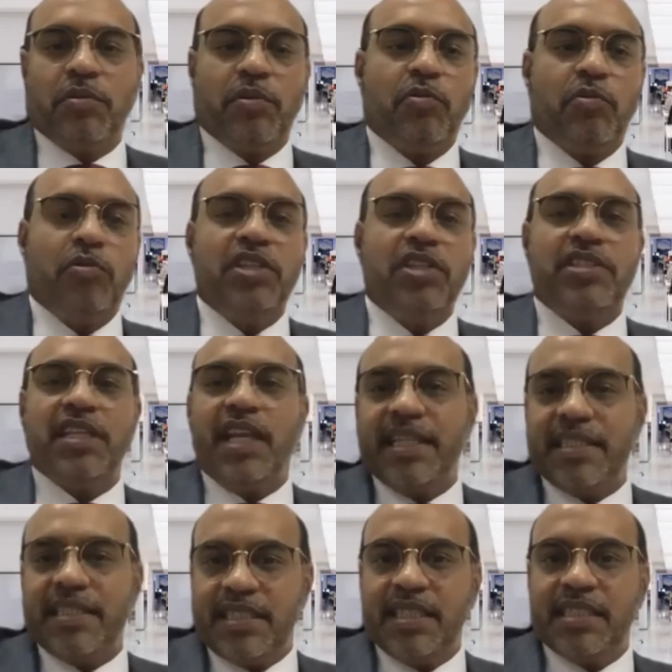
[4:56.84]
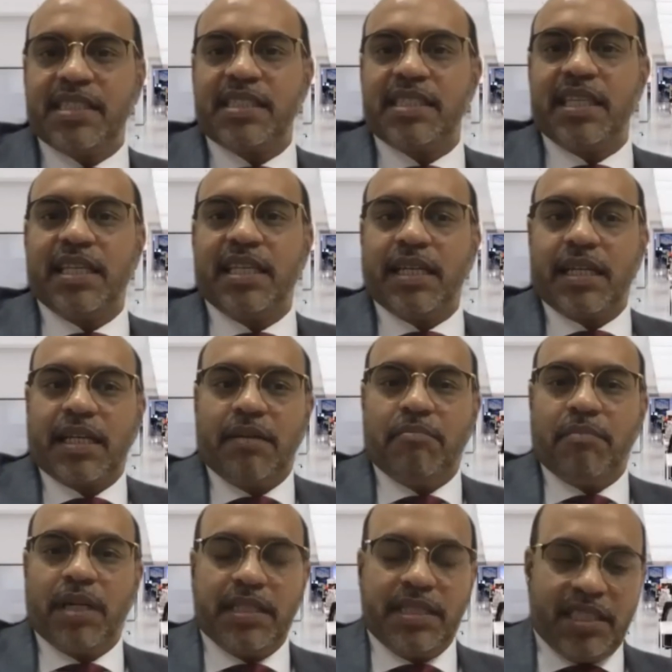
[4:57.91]
will utilize this
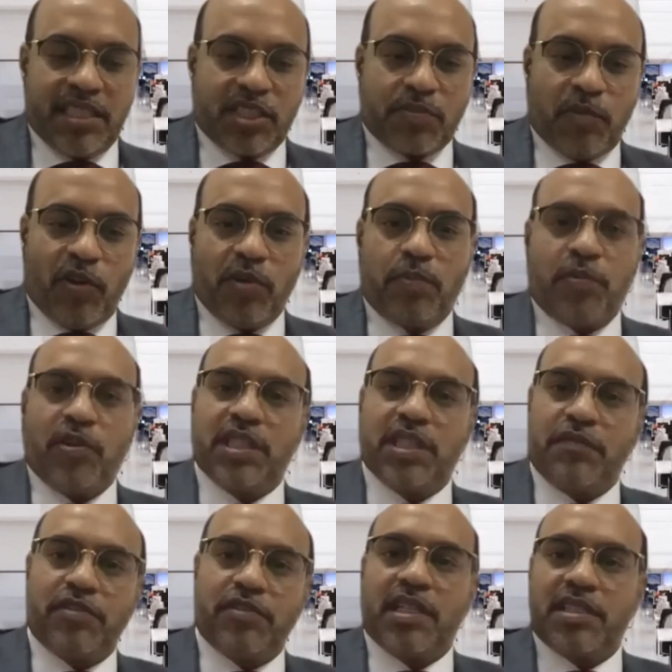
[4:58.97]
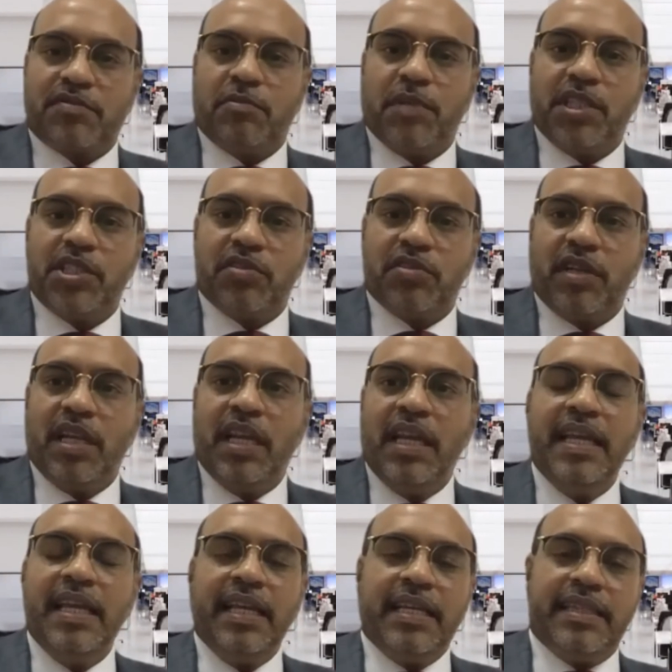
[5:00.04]
small project for transformation,
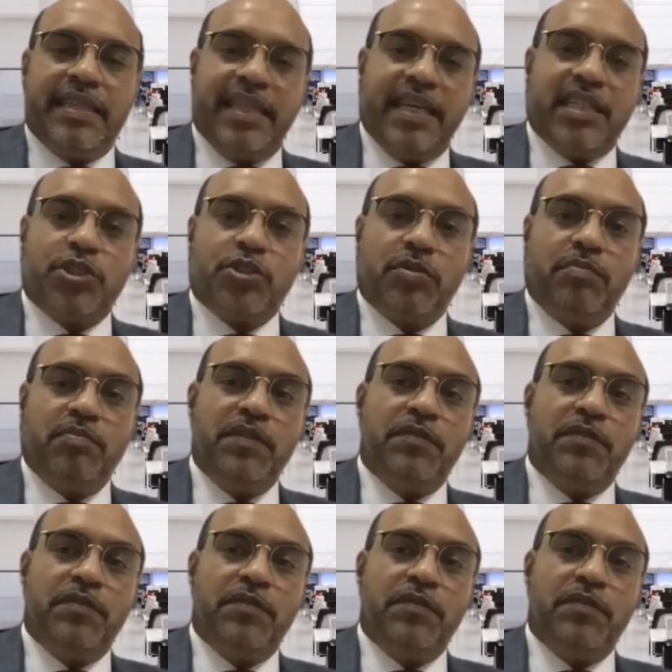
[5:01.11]
they should be